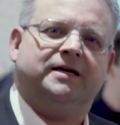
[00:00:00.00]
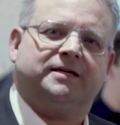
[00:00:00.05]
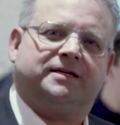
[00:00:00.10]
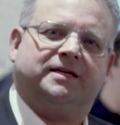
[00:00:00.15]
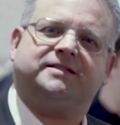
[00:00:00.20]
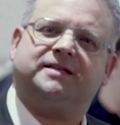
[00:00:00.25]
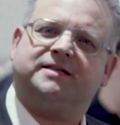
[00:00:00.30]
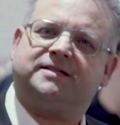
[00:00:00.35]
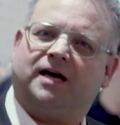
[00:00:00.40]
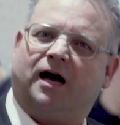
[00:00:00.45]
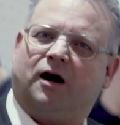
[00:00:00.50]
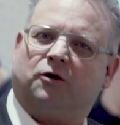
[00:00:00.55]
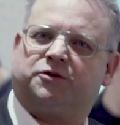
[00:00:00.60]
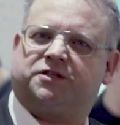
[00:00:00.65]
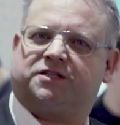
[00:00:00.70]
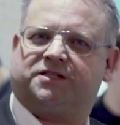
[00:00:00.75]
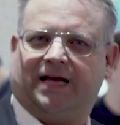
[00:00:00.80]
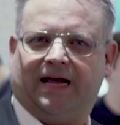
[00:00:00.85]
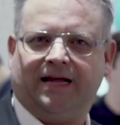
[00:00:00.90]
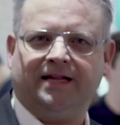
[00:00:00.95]
This is an
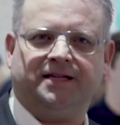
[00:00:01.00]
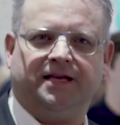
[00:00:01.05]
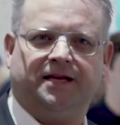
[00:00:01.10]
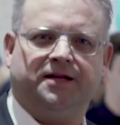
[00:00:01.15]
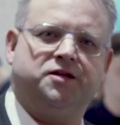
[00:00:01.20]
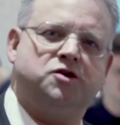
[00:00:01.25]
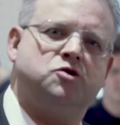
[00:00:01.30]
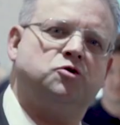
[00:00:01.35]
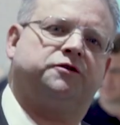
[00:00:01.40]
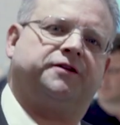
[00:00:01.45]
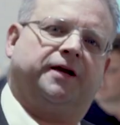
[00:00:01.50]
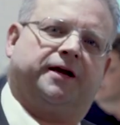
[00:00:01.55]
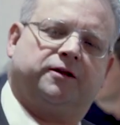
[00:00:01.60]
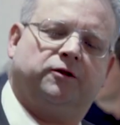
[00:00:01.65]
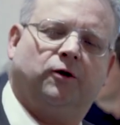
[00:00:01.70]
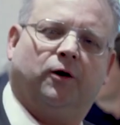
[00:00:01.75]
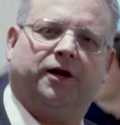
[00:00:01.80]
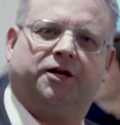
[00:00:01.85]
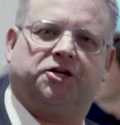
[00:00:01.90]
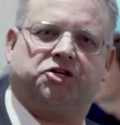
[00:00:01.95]
outstanding new
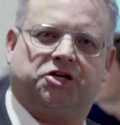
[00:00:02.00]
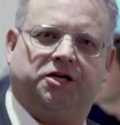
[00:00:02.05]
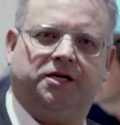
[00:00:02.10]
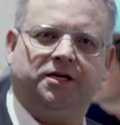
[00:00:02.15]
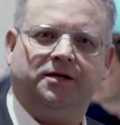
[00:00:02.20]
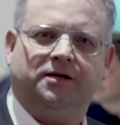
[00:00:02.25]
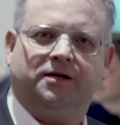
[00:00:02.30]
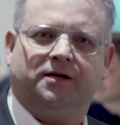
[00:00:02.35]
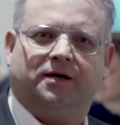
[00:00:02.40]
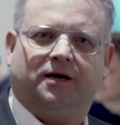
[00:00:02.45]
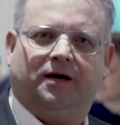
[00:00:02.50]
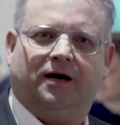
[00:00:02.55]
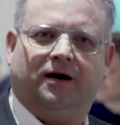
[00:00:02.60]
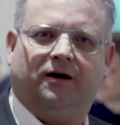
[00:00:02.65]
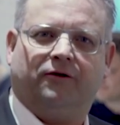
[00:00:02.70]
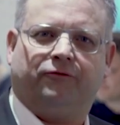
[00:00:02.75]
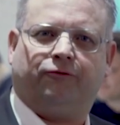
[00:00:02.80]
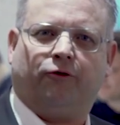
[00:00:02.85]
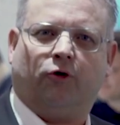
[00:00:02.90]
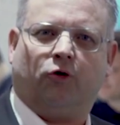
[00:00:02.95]
technology
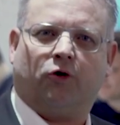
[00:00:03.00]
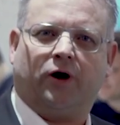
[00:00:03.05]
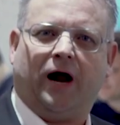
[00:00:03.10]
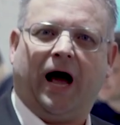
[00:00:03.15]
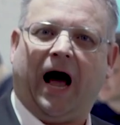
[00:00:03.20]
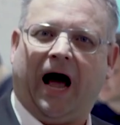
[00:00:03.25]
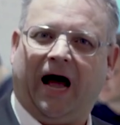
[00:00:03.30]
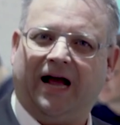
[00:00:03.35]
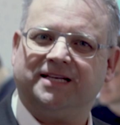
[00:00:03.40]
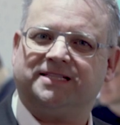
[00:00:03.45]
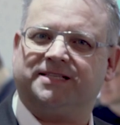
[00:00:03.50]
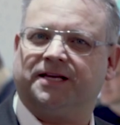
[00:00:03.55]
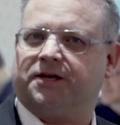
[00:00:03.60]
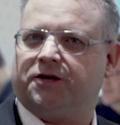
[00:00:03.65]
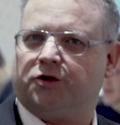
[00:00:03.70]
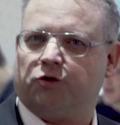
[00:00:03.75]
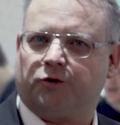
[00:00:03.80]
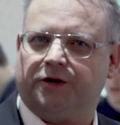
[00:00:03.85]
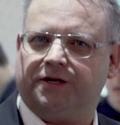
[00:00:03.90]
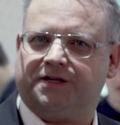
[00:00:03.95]
uh, for high
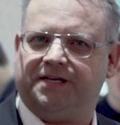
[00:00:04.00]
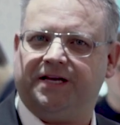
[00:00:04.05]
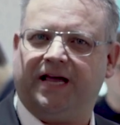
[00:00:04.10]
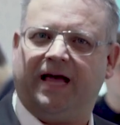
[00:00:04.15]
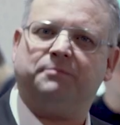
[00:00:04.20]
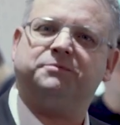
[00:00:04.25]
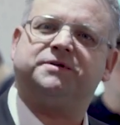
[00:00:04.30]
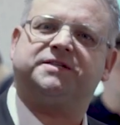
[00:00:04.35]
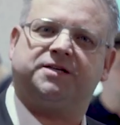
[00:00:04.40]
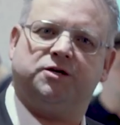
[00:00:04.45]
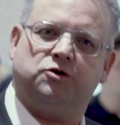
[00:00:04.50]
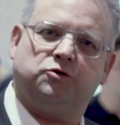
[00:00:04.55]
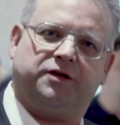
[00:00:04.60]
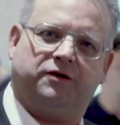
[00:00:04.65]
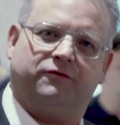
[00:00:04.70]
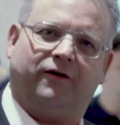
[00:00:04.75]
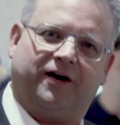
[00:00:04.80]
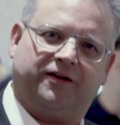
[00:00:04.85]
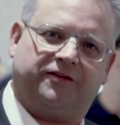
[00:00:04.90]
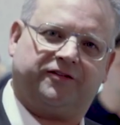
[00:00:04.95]
security MCU
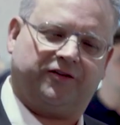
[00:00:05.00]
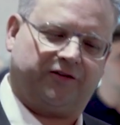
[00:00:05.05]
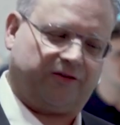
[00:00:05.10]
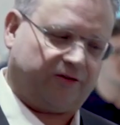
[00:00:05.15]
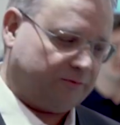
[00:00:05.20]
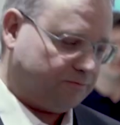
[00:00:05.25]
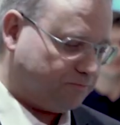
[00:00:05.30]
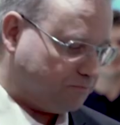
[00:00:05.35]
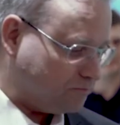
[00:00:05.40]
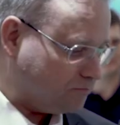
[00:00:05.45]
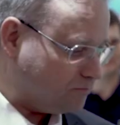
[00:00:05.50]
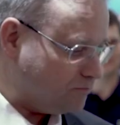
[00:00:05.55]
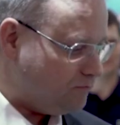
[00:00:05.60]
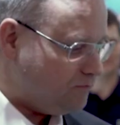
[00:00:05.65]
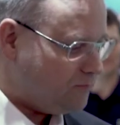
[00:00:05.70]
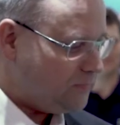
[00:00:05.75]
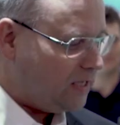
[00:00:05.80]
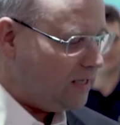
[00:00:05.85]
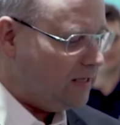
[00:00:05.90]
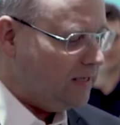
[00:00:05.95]
devices.
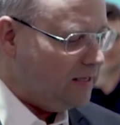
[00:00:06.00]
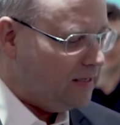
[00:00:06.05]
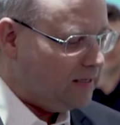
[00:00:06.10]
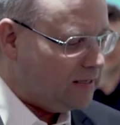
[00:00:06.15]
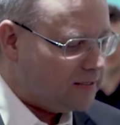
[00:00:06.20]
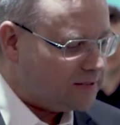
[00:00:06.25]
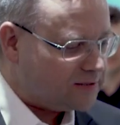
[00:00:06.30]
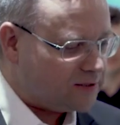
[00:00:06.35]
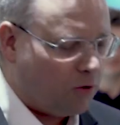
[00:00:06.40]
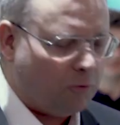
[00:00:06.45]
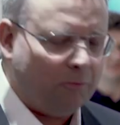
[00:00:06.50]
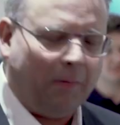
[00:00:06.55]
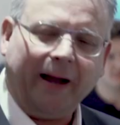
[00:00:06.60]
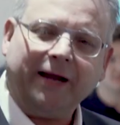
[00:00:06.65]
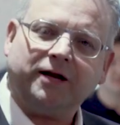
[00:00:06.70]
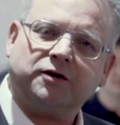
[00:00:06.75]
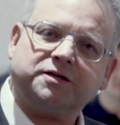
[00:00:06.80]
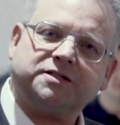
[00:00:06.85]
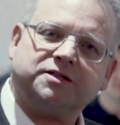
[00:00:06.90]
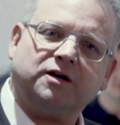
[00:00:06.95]
So
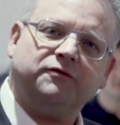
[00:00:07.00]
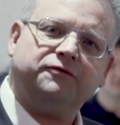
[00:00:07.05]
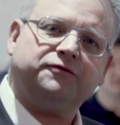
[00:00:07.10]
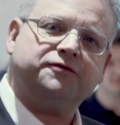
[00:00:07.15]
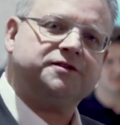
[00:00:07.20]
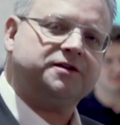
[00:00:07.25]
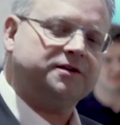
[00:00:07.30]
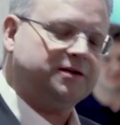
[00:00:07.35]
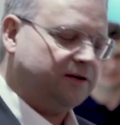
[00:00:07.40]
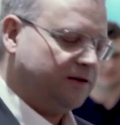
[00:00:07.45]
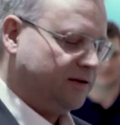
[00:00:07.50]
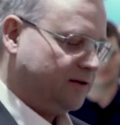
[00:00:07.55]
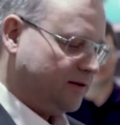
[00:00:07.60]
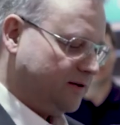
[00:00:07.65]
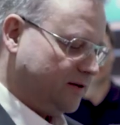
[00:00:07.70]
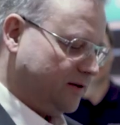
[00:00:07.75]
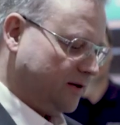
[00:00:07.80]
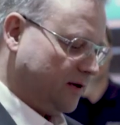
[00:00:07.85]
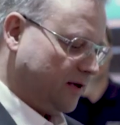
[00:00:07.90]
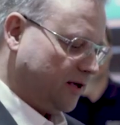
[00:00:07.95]
Microsoft
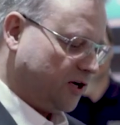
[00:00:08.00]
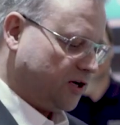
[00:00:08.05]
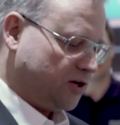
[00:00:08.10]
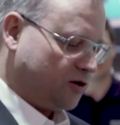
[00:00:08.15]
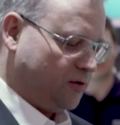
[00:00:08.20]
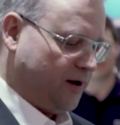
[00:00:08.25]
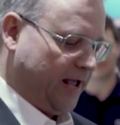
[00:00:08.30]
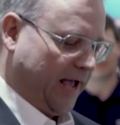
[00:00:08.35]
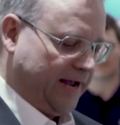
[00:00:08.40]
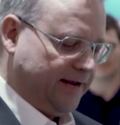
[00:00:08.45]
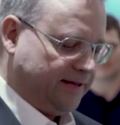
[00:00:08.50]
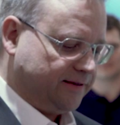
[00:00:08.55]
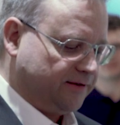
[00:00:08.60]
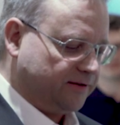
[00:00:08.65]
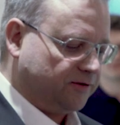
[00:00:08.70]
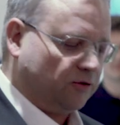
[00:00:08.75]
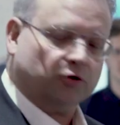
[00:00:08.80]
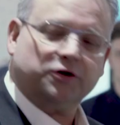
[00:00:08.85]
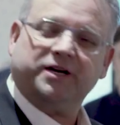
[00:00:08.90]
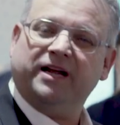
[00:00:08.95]

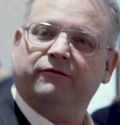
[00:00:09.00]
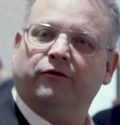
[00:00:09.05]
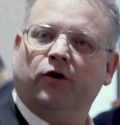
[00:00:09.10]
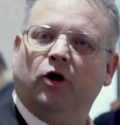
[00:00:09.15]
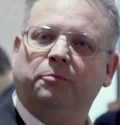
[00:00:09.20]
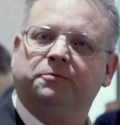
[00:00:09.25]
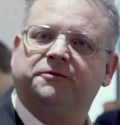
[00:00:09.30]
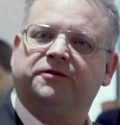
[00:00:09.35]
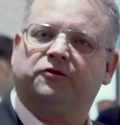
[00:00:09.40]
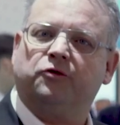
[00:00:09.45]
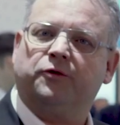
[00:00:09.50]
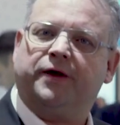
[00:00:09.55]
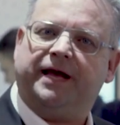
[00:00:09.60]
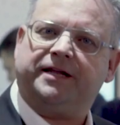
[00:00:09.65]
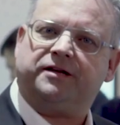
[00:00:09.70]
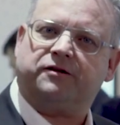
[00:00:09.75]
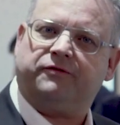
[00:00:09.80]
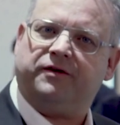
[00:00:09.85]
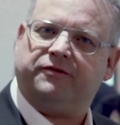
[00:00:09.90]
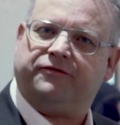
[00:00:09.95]
created or developed
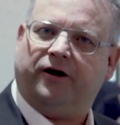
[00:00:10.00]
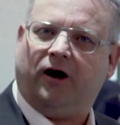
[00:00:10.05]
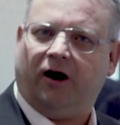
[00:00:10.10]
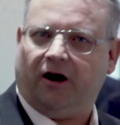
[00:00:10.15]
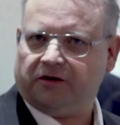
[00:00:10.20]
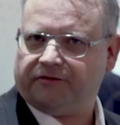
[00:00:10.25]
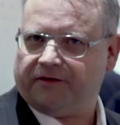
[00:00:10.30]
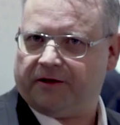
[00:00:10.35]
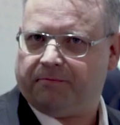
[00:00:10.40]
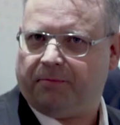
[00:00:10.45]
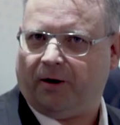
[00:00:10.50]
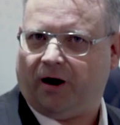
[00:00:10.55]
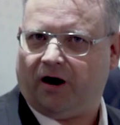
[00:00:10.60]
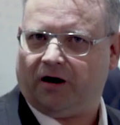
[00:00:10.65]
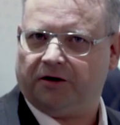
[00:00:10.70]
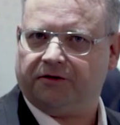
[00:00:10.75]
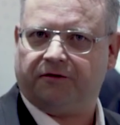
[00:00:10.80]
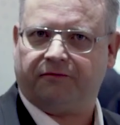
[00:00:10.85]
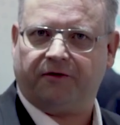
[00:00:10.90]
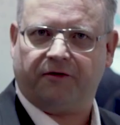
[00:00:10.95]
together with a hardware
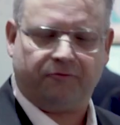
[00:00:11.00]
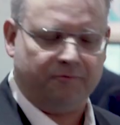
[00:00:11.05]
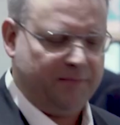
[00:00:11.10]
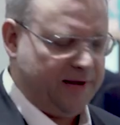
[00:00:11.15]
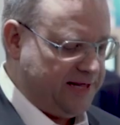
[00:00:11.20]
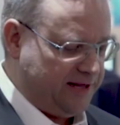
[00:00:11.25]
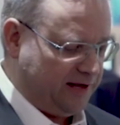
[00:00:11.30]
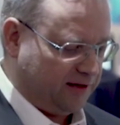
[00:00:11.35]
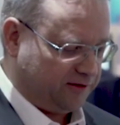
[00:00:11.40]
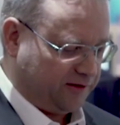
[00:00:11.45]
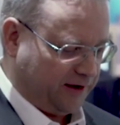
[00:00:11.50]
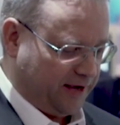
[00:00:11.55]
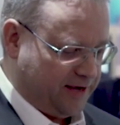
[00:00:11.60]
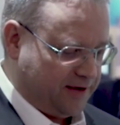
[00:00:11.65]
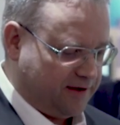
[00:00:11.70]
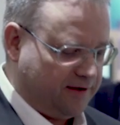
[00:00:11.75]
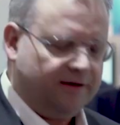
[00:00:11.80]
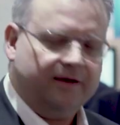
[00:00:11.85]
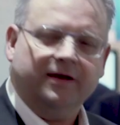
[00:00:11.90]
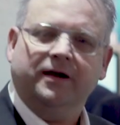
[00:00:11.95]
partner, with MediaTek,
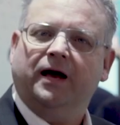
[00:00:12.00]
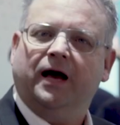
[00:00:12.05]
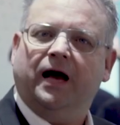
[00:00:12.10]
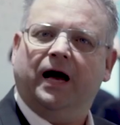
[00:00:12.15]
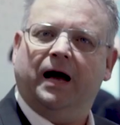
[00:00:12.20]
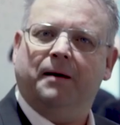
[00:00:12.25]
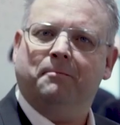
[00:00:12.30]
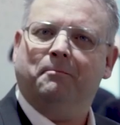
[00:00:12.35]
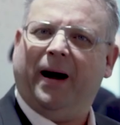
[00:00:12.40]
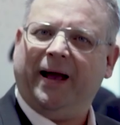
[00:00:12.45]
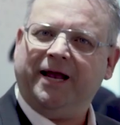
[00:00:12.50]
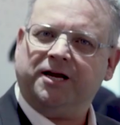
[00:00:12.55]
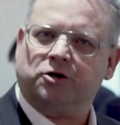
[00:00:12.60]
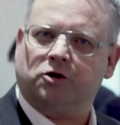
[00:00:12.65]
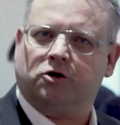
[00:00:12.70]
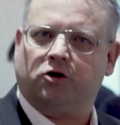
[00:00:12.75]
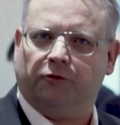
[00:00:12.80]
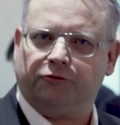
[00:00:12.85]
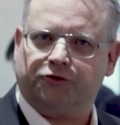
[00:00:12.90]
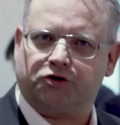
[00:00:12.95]
a
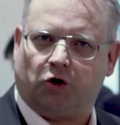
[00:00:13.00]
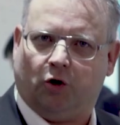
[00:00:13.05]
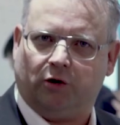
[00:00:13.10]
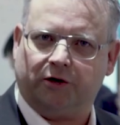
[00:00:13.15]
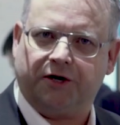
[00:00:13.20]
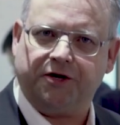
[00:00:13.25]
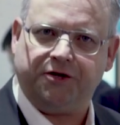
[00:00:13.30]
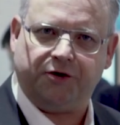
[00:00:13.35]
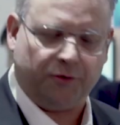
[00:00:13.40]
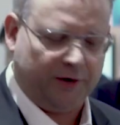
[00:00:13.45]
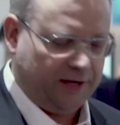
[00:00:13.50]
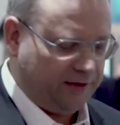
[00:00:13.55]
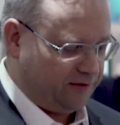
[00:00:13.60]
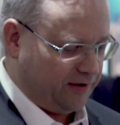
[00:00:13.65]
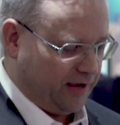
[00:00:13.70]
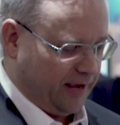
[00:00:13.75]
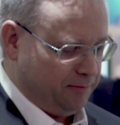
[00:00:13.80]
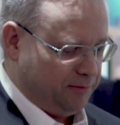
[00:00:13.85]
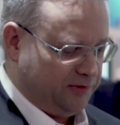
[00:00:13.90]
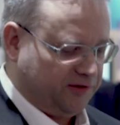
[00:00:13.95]
microcontroller
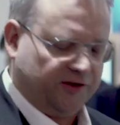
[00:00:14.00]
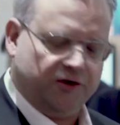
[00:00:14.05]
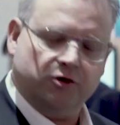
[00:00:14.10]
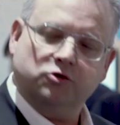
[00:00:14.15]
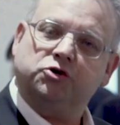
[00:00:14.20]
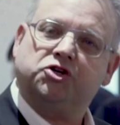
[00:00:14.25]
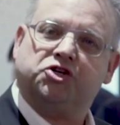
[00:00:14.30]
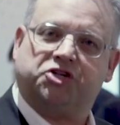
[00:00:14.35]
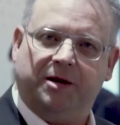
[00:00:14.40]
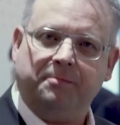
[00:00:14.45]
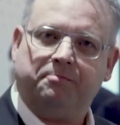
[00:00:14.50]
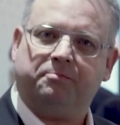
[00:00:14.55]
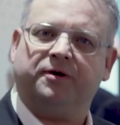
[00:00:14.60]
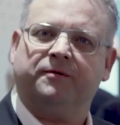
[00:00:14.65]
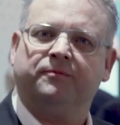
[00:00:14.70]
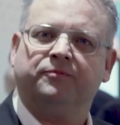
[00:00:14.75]
unit, MCU chip,